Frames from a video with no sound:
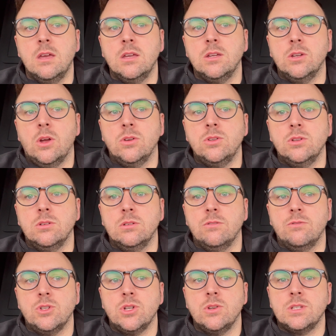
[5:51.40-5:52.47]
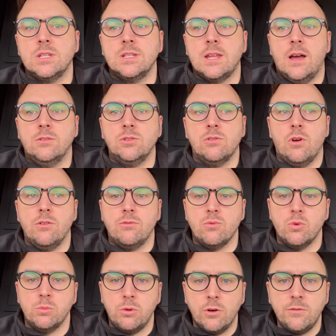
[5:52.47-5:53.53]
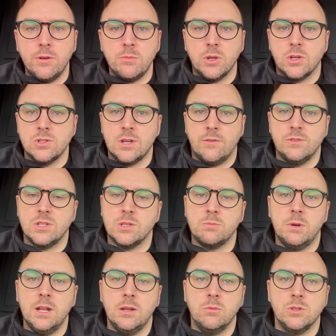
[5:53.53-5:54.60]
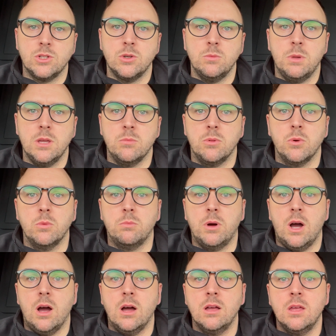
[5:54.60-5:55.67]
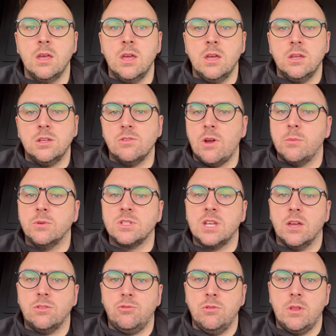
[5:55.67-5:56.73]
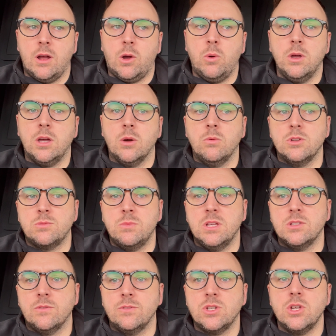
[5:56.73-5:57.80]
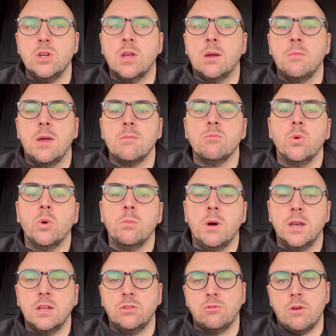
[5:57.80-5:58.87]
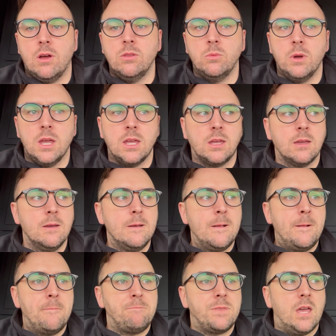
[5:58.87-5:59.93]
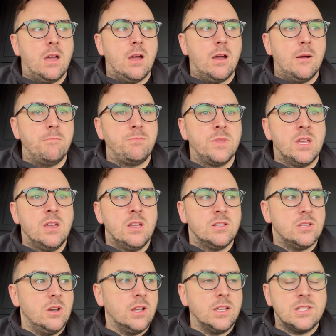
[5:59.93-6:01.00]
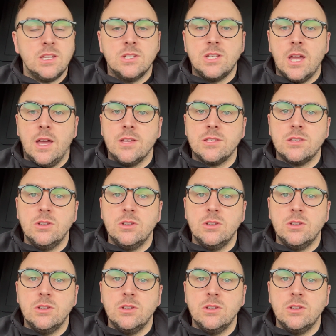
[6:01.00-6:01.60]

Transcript: you're reducing down your overall profit because you're having to split it with two people, but you're able to get through that quicker, which means obviously you can make more money throughout the week. So like I said, yeah, it's